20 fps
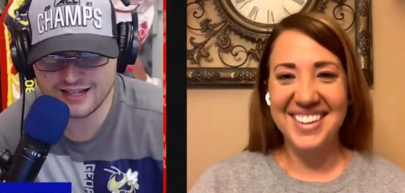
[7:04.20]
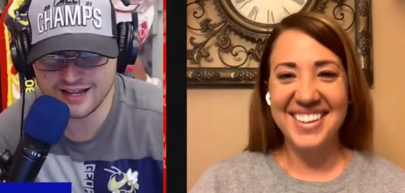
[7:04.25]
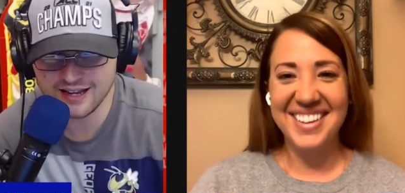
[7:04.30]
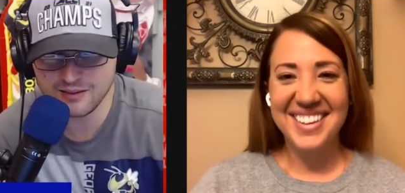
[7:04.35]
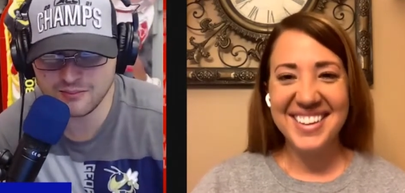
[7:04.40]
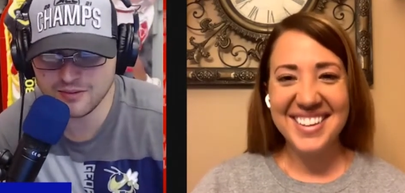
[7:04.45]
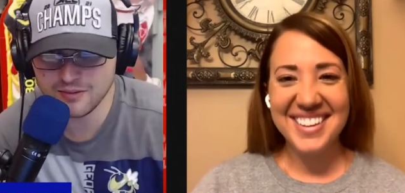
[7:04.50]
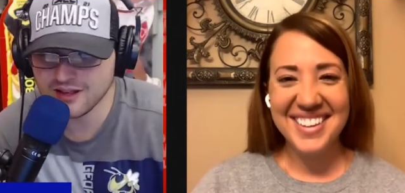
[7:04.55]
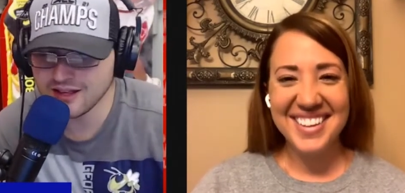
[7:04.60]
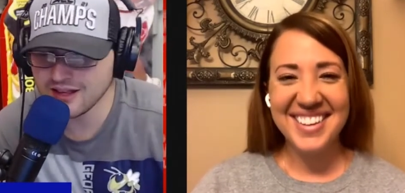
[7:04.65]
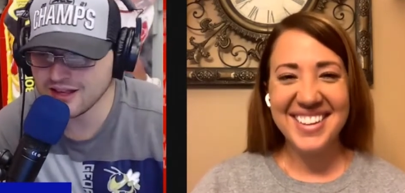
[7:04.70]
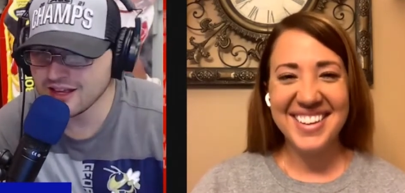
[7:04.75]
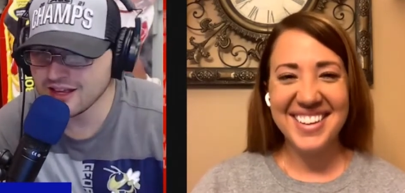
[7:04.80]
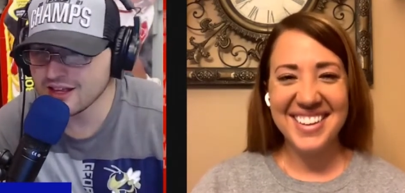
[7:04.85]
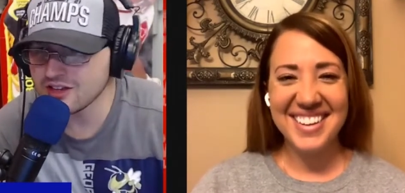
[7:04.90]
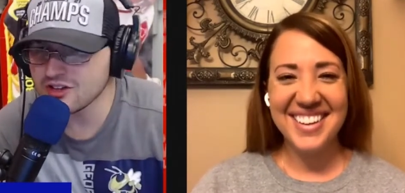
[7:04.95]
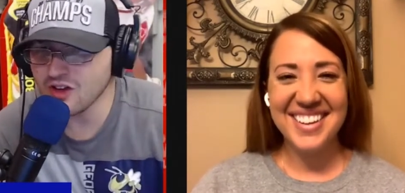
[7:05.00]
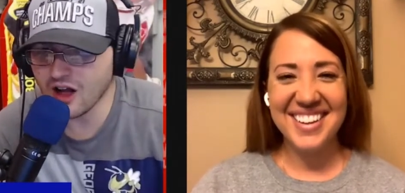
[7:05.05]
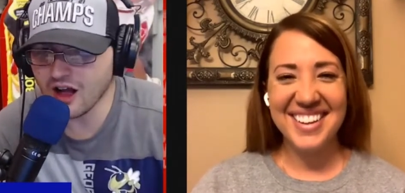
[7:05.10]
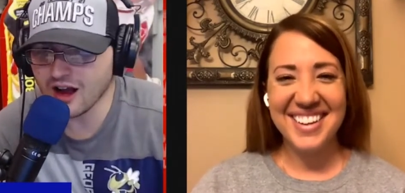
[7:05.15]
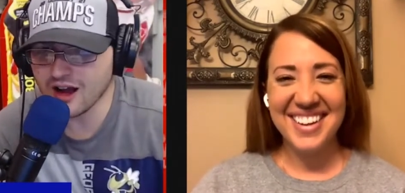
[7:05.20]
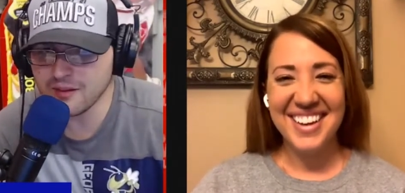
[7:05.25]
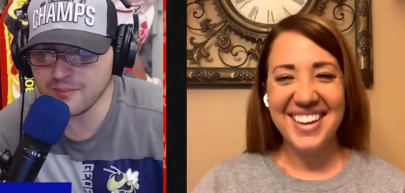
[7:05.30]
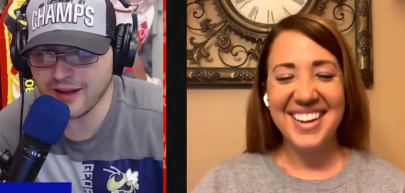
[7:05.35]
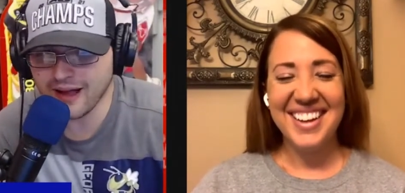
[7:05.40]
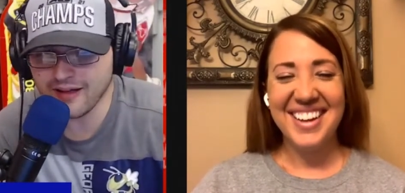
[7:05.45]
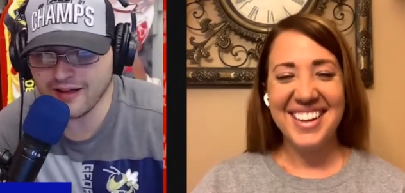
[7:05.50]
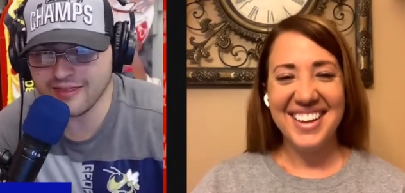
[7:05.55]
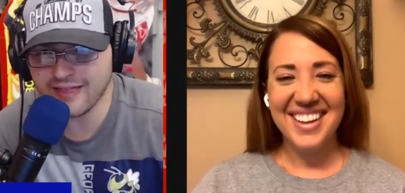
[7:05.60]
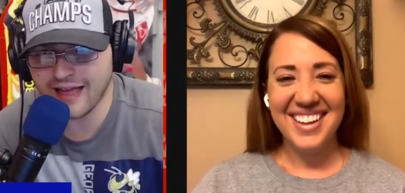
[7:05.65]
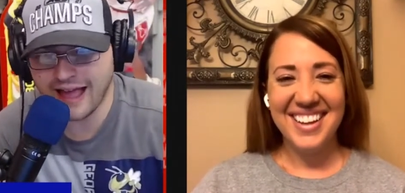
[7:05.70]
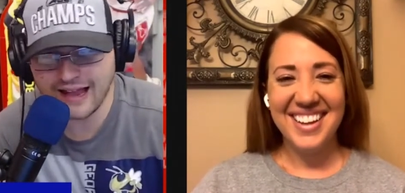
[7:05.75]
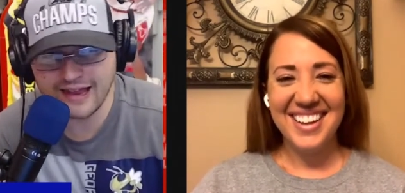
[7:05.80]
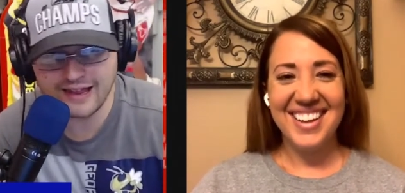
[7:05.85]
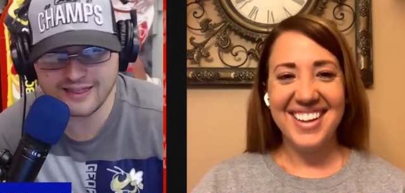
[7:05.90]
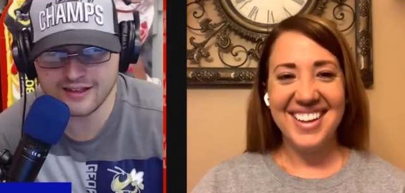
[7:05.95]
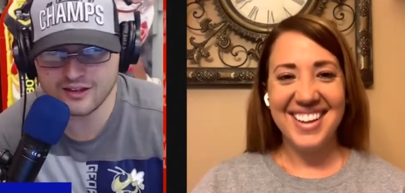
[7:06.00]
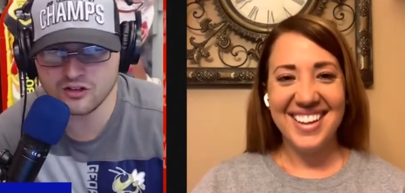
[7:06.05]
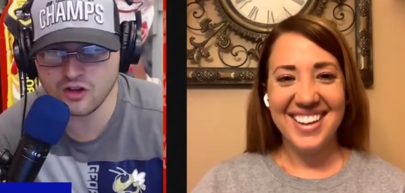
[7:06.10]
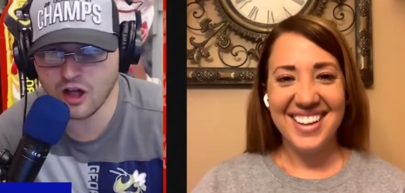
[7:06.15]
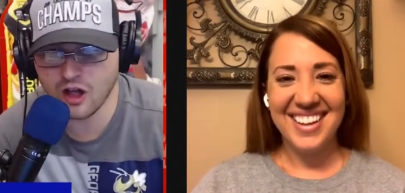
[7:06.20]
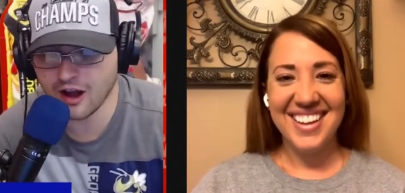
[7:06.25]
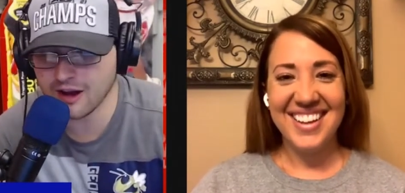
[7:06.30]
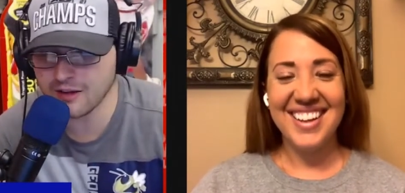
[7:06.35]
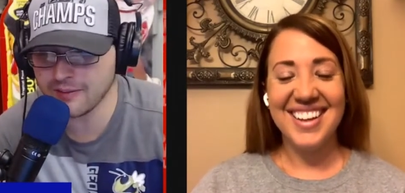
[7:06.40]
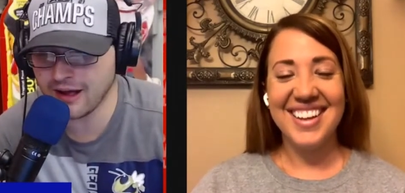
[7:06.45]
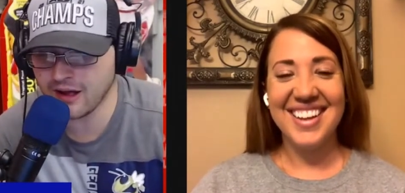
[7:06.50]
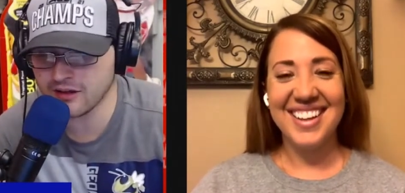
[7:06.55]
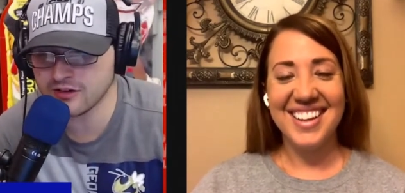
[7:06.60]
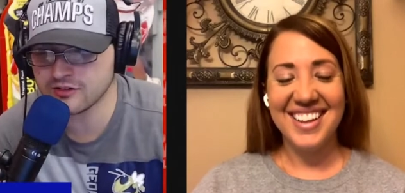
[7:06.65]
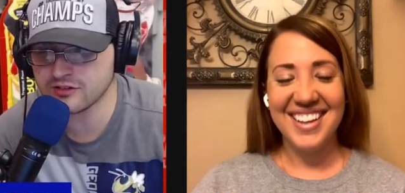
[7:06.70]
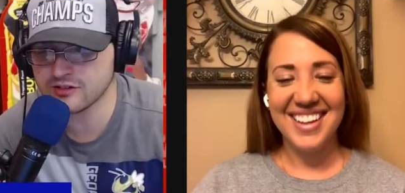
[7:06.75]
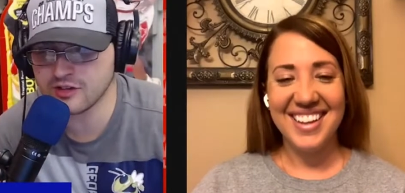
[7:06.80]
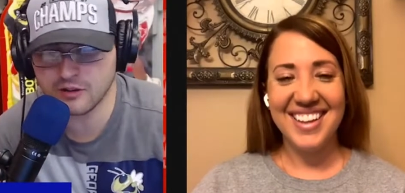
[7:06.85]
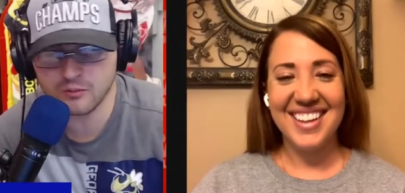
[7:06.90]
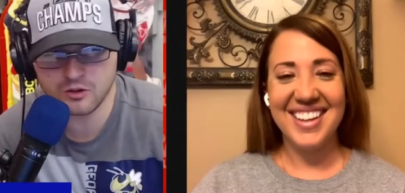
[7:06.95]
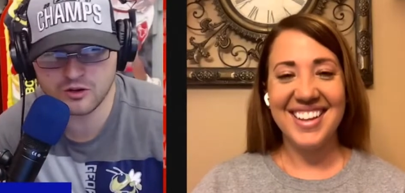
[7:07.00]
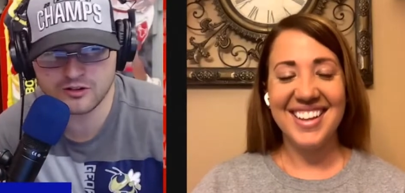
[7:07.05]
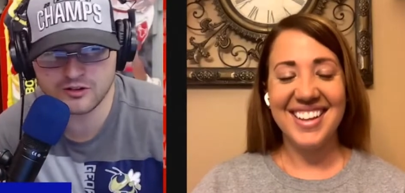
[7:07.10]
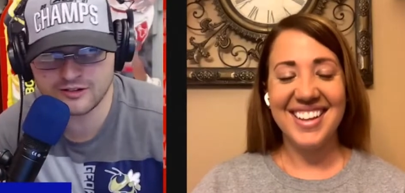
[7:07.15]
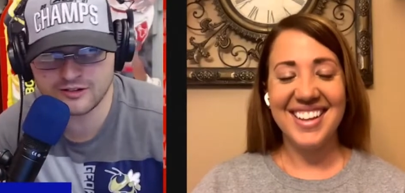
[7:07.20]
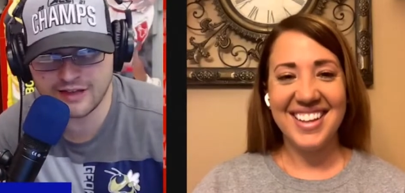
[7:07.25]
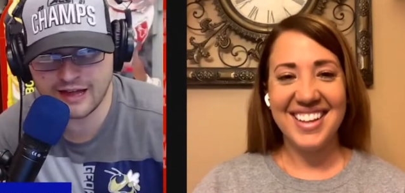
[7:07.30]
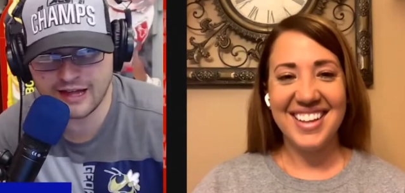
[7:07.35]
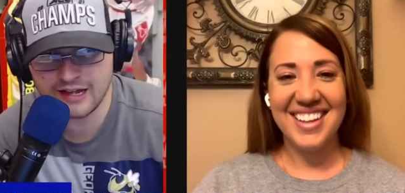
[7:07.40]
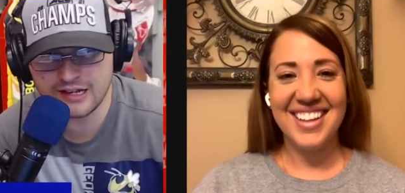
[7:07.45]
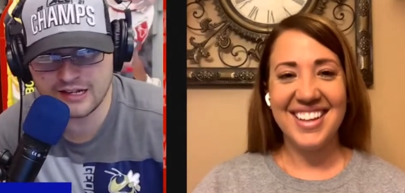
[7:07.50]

Speaker 1: gym. Talk about that and then talk about summers in that